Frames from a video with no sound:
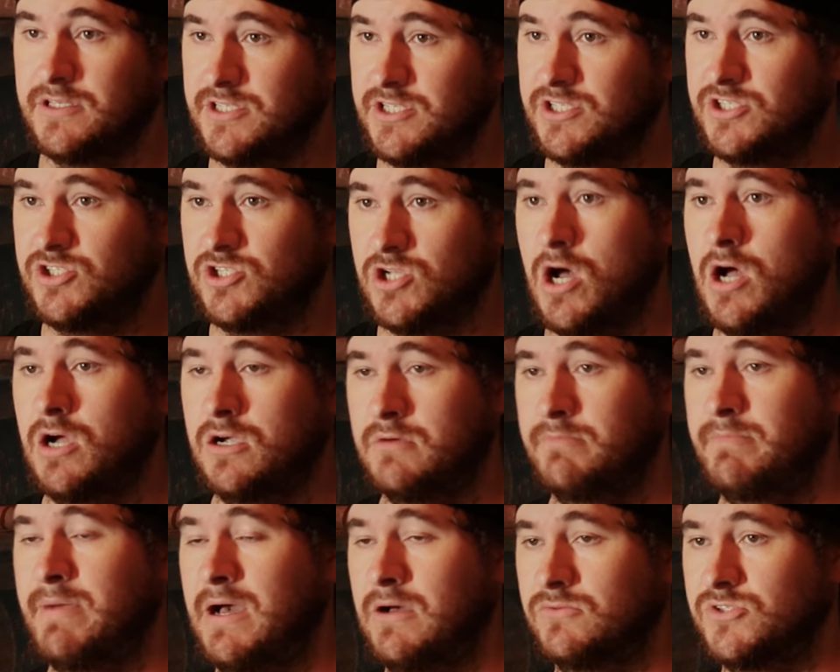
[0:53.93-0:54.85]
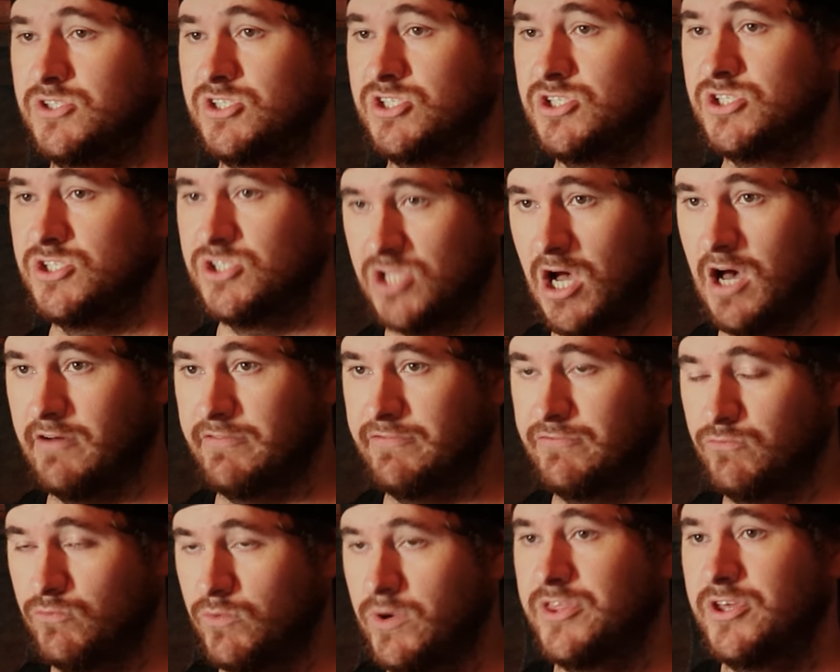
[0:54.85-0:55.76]
This is Talk About
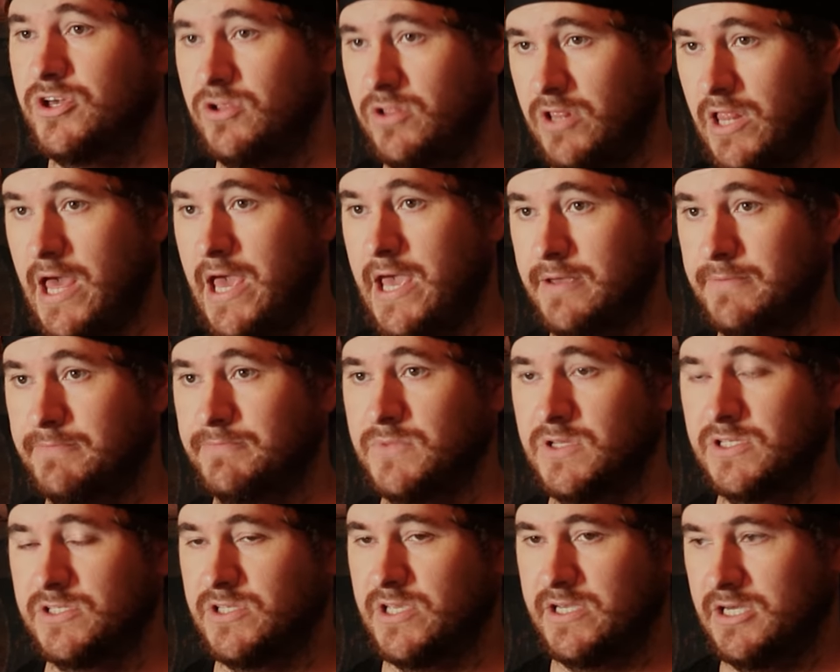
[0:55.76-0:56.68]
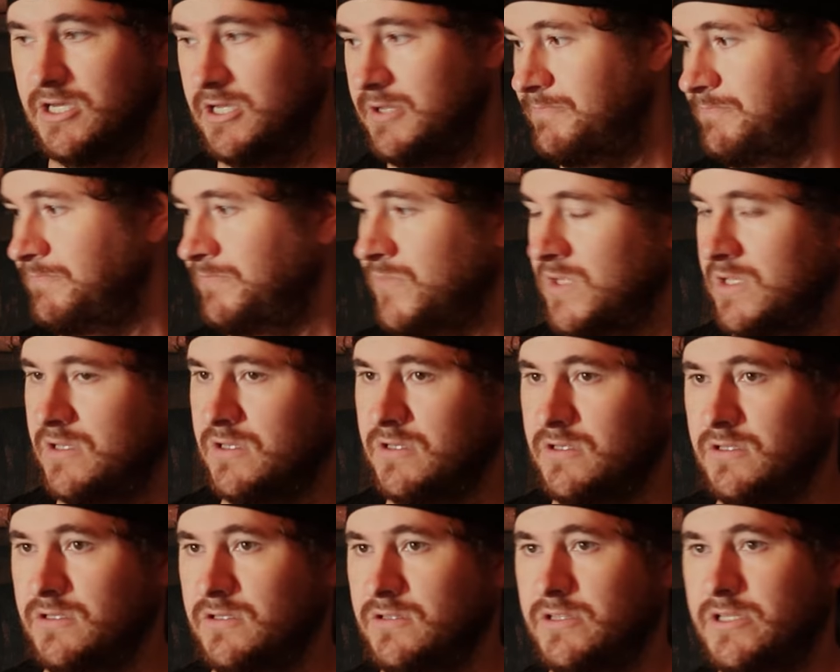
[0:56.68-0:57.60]
Stuff with Clay. It's like a
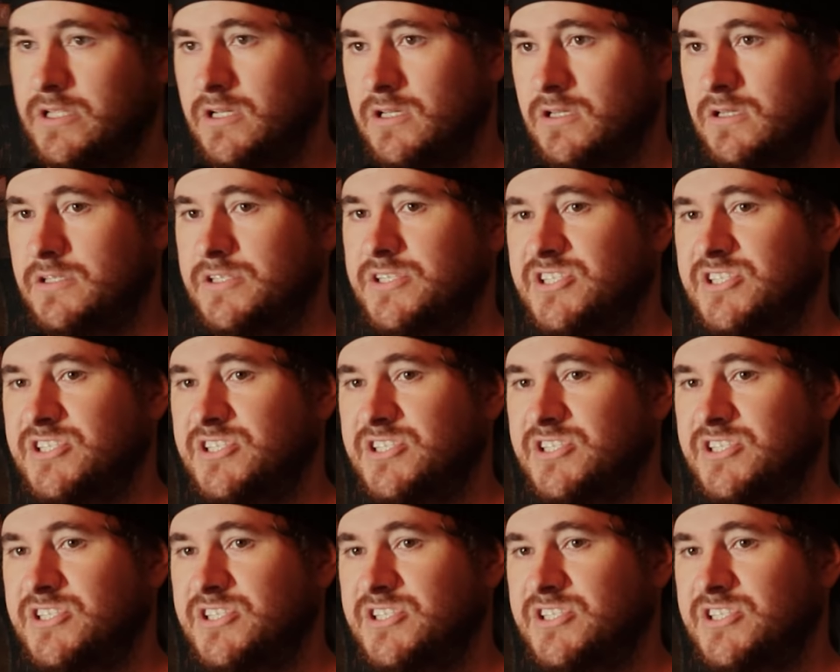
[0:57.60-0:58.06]
little